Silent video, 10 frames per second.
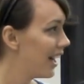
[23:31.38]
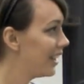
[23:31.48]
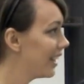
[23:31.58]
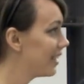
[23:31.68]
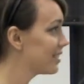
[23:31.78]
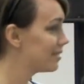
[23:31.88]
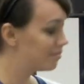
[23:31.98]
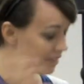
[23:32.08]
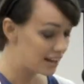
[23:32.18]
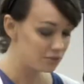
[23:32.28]
And
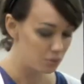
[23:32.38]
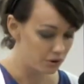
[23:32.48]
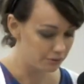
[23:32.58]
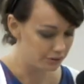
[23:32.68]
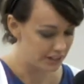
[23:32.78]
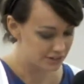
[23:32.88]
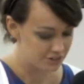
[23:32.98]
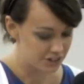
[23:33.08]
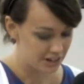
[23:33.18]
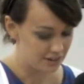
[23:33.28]
that's wonderful.
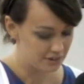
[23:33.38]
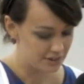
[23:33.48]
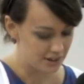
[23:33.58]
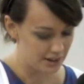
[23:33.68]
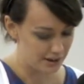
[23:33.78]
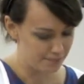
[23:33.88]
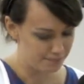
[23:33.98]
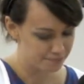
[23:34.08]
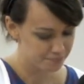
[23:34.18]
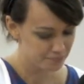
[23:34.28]
That's changed.
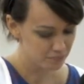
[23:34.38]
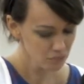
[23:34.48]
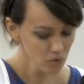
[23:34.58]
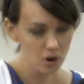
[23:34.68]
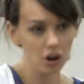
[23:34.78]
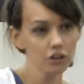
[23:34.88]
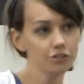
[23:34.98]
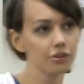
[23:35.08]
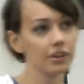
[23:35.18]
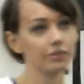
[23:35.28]

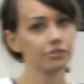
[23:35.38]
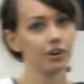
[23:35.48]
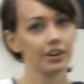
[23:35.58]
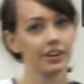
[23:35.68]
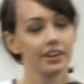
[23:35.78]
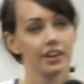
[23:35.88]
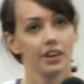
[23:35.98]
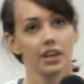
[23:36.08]
Also, they've started,